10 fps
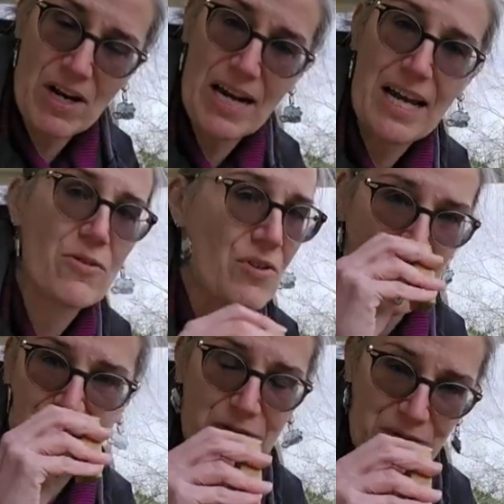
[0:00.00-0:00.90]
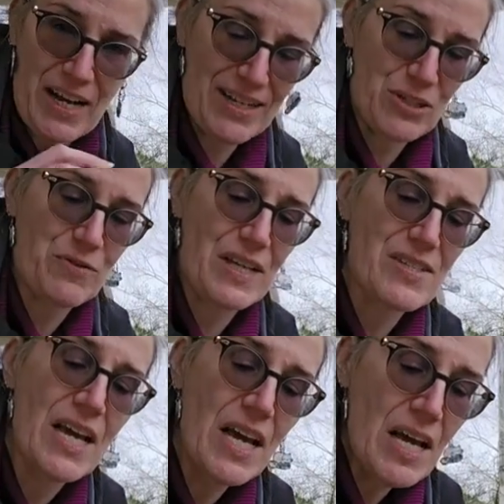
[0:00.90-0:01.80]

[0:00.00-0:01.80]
right at you. They're not going to fly in your face.